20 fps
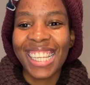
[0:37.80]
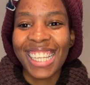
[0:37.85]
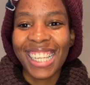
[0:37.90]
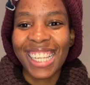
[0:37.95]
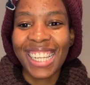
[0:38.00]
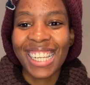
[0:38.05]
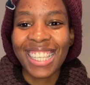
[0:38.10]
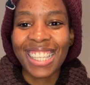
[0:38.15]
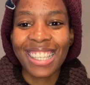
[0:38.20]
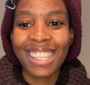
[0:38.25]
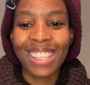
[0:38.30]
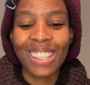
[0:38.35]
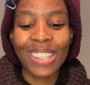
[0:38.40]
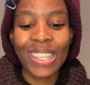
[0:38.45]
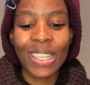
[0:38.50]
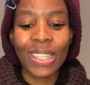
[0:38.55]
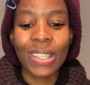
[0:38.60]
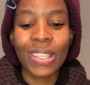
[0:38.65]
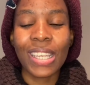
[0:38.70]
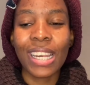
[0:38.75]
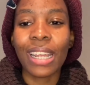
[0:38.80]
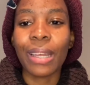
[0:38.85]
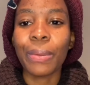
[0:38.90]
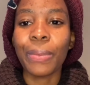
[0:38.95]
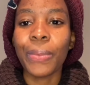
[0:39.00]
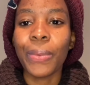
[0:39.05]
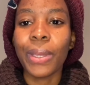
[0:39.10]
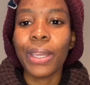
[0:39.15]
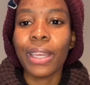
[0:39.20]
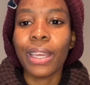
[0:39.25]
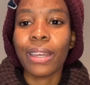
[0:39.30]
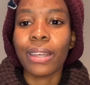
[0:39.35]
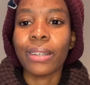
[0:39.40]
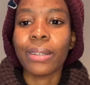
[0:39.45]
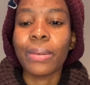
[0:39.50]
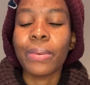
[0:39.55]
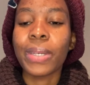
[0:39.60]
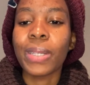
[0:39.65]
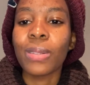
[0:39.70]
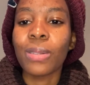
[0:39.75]
Yes, so today we are
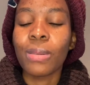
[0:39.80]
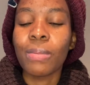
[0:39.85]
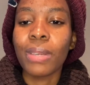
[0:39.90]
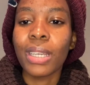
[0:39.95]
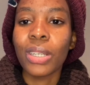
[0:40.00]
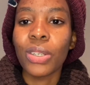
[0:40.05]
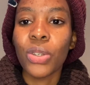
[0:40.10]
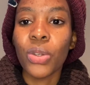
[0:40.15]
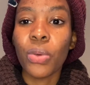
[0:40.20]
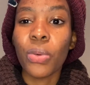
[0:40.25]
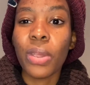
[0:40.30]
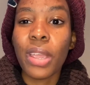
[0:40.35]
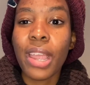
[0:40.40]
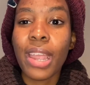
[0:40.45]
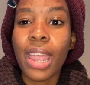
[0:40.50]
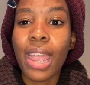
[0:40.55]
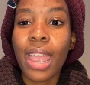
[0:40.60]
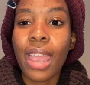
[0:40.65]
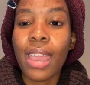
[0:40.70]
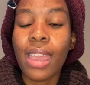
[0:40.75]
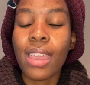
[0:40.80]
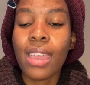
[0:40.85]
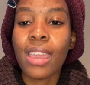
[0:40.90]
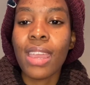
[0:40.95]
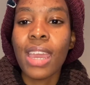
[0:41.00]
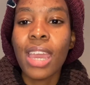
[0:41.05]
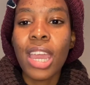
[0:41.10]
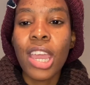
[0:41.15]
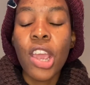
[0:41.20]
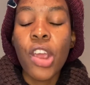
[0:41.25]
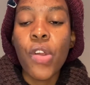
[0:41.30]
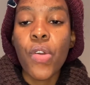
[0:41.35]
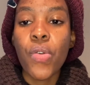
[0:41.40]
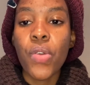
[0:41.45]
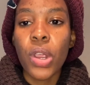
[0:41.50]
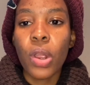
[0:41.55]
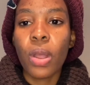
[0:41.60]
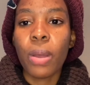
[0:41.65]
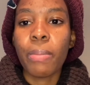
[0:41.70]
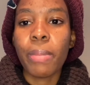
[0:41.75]
going to be doing a
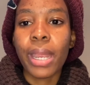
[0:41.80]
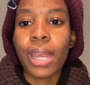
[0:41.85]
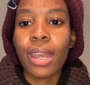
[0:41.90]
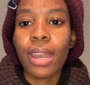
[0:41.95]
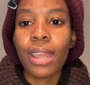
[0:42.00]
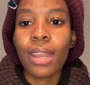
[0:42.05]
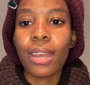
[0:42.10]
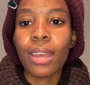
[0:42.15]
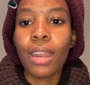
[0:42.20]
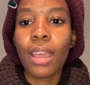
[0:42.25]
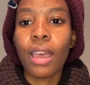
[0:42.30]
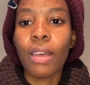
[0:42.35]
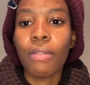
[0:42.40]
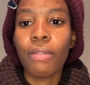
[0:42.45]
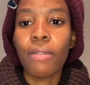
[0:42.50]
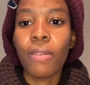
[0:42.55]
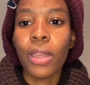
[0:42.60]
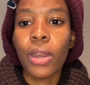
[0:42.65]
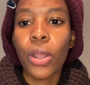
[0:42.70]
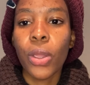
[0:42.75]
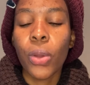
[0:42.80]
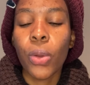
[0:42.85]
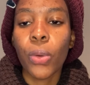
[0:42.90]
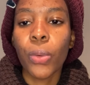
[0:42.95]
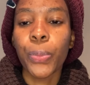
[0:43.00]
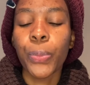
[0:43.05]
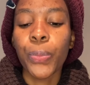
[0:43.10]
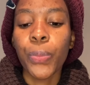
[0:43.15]
recommended video.